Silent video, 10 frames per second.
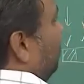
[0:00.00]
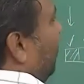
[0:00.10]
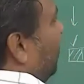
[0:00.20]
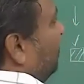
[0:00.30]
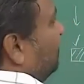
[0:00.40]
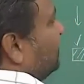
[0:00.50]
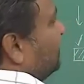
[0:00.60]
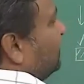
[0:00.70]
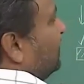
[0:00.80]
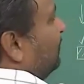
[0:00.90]
packet which is
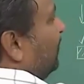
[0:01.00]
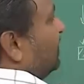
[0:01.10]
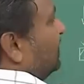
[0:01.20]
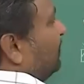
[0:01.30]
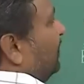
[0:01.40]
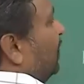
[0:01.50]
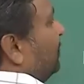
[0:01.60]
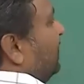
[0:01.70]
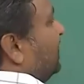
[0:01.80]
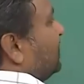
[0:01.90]
destined for this will not
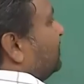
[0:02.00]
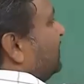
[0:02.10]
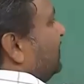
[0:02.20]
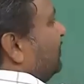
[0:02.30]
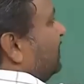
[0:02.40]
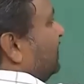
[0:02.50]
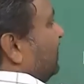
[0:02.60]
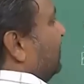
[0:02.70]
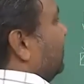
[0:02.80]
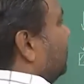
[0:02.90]
be transmitted further.
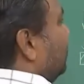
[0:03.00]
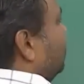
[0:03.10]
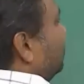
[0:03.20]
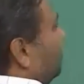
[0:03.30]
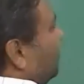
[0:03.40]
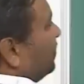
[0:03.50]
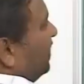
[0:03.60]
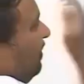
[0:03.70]
So, it